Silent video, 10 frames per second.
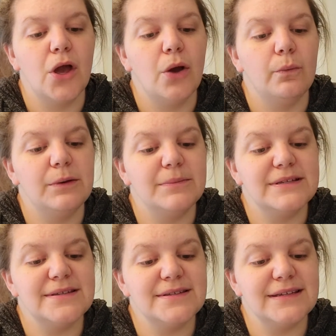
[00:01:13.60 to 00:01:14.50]
When
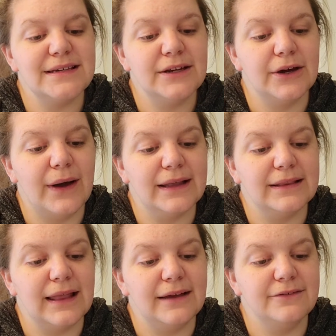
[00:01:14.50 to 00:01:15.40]
Mrs. Ito had
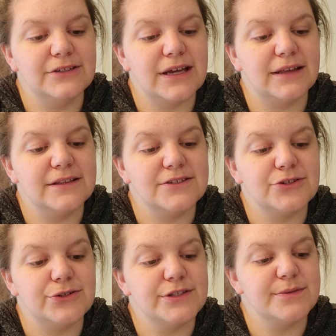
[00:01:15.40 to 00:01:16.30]
left and the
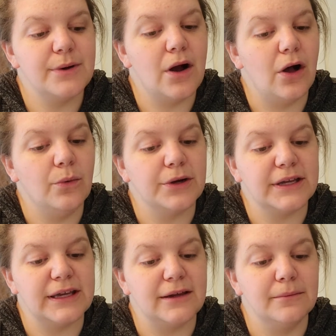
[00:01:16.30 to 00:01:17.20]
students were all
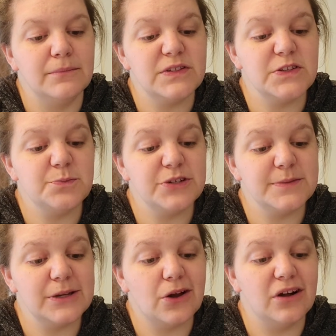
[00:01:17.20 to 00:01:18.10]
working, Mrs.
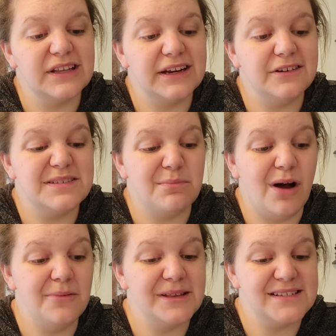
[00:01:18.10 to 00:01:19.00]
Brisbane called Harry's
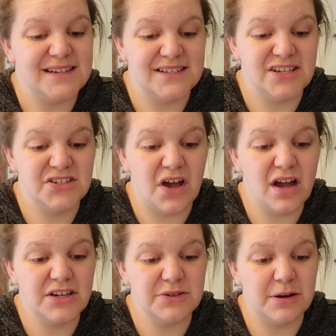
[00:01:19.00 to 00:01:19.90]
mom last night to
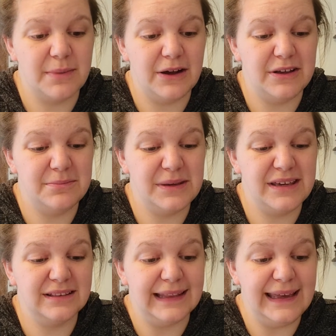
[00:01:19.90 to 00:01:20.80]
talk to her about him
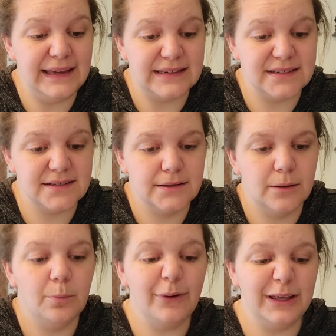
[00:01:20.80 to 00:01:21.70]
being late.
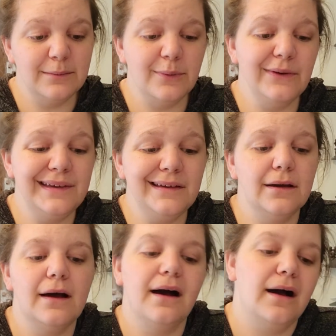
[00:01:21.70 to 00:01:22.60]
Boing, boing,
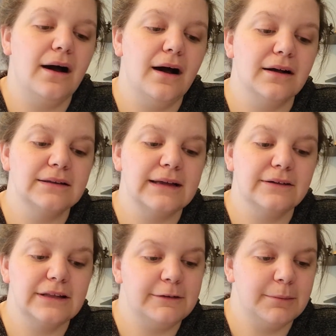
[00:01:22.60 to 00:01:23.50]
Og
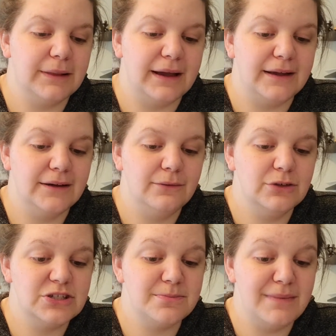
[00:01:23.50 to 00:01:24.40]
loudly replied,
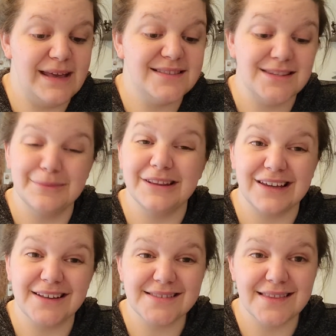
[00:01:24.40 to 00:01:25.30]
which made some of the
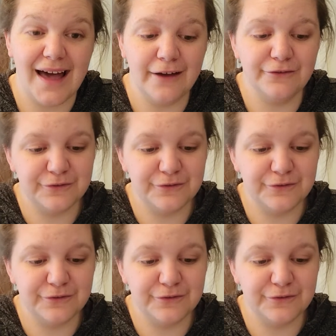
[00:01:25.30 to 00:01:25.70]
kids laugh.